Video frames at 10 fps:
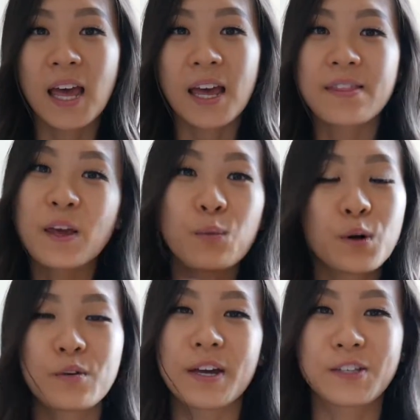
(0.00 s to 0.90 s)
they
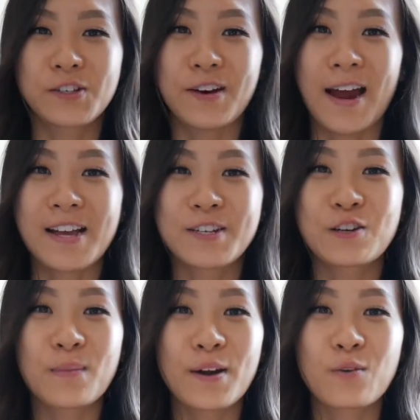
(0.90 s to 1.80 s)
will get scratched.
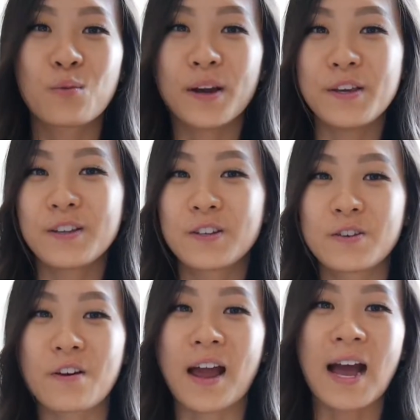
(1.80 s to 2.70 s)
No matter what you
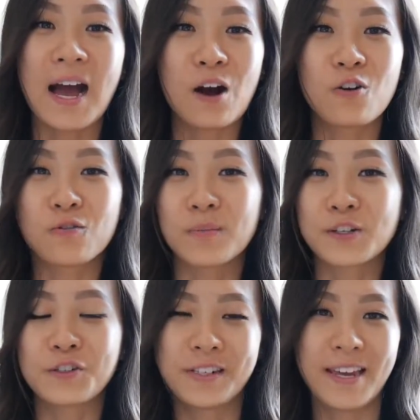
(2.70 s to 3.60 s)
do or how
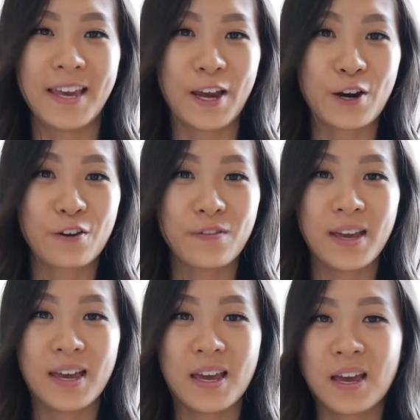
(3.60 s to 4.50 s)
much you take care of
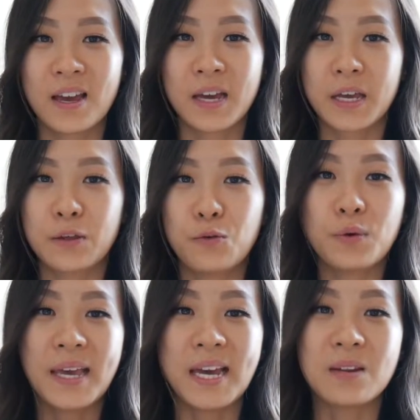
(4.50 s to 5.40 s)
it, you
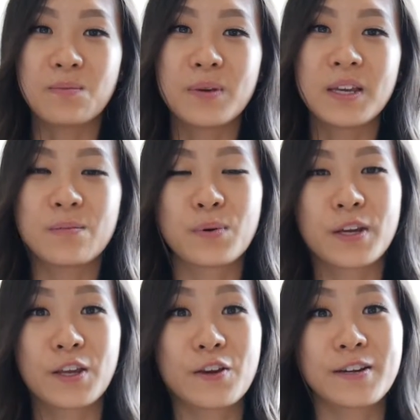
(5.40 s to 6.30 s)
can't be
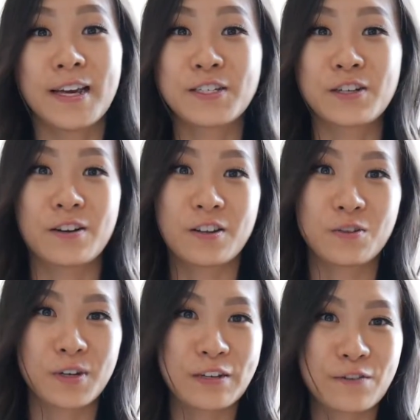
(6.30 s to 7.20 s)
putting your attention on it
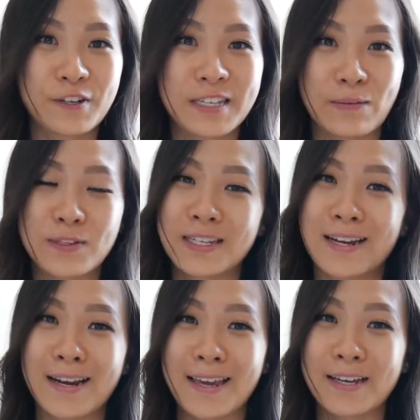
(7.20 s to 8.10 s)
24/7 to
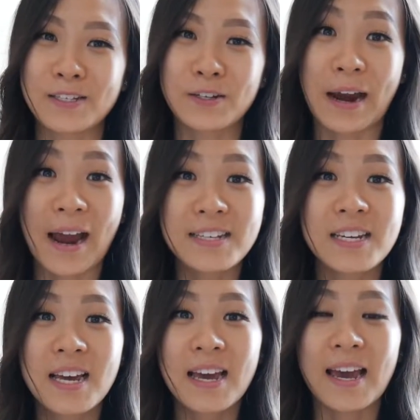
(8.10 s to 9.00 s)
not get
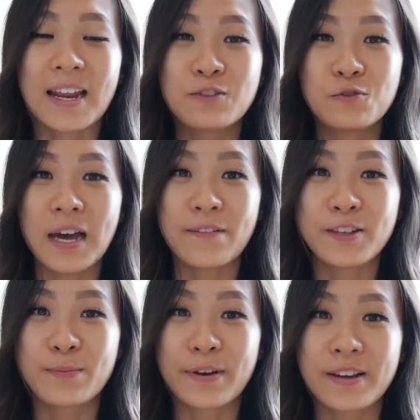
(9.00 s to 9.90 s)
scratched. And I do have
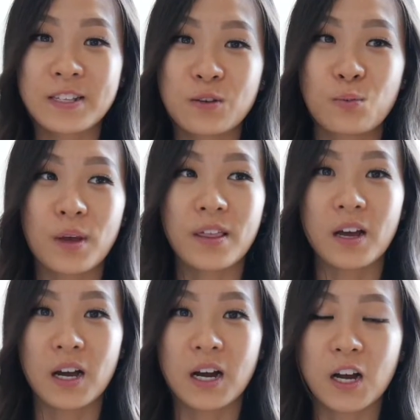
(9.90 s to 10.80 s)
experience with
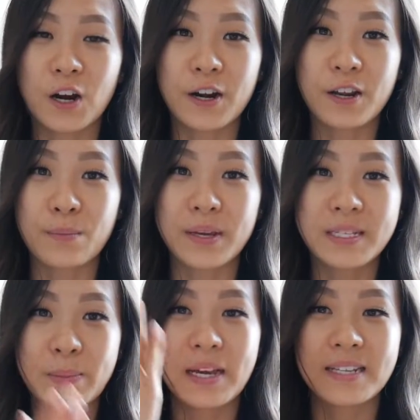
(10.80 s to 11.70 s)
a Cartier
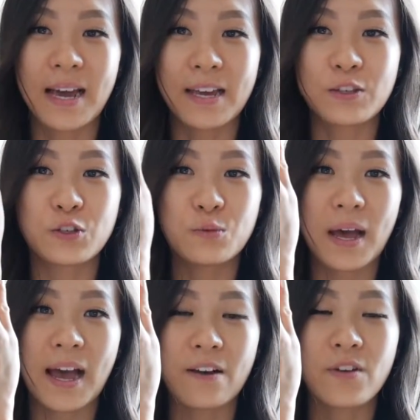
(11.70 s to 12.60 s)
piece because I do
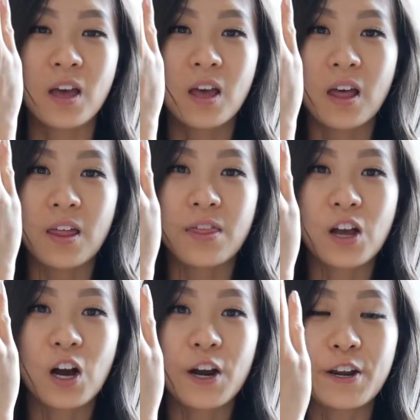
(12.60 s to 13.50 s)
have the
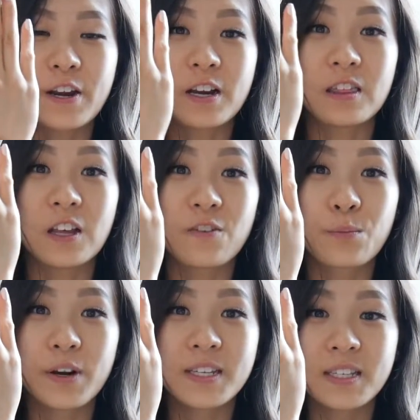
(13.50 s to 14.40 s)
Cartier Love
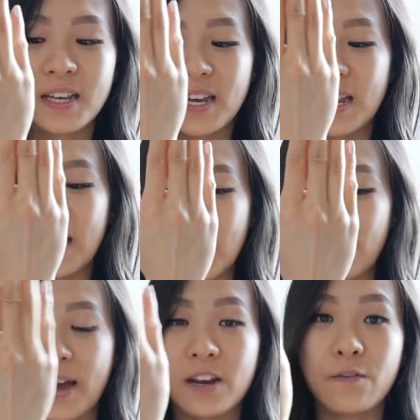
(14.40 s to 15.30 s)
bracelet, and
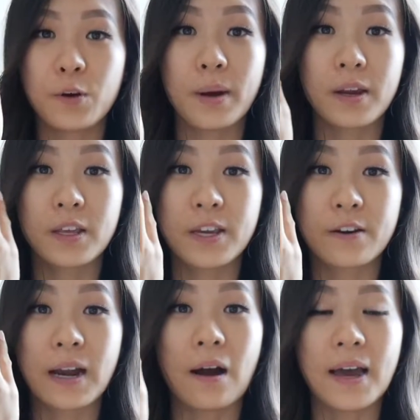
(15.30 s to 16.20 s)
I've had it for about a
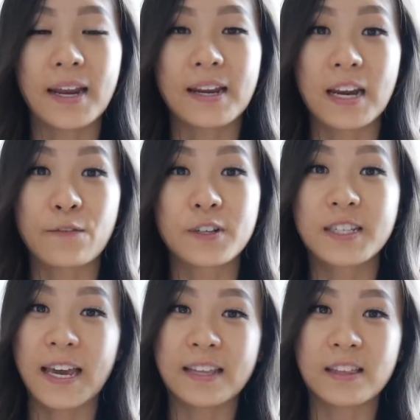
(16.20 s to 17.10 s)
year now, and I never
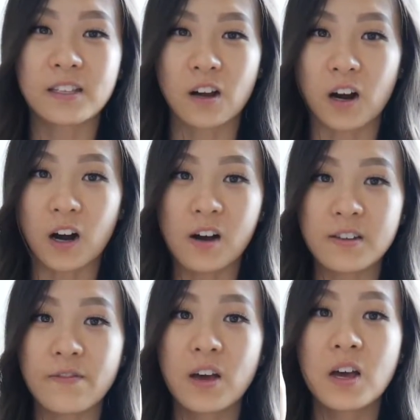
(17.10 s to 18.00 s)
take this
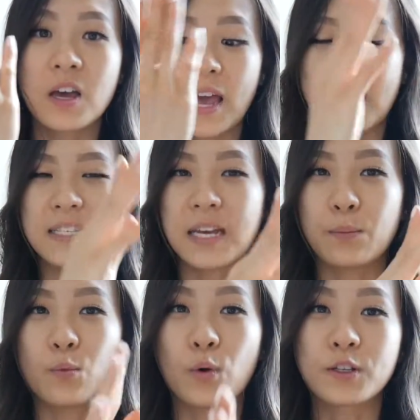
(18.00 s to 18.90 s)
off
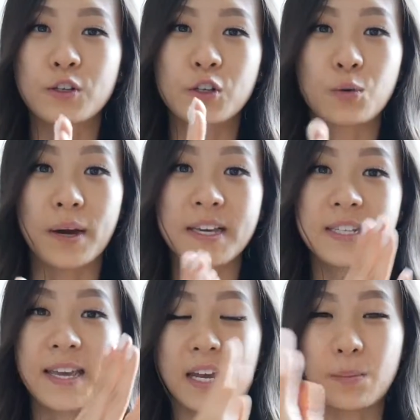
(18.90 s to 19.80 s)
except once or twice
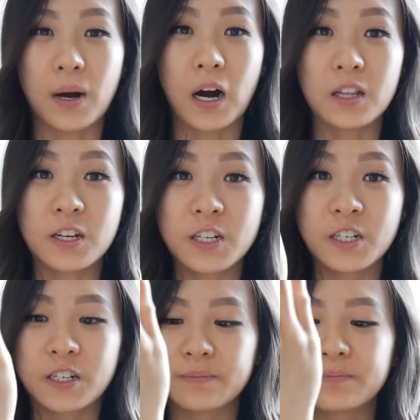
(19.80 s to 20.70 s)
to get it polished.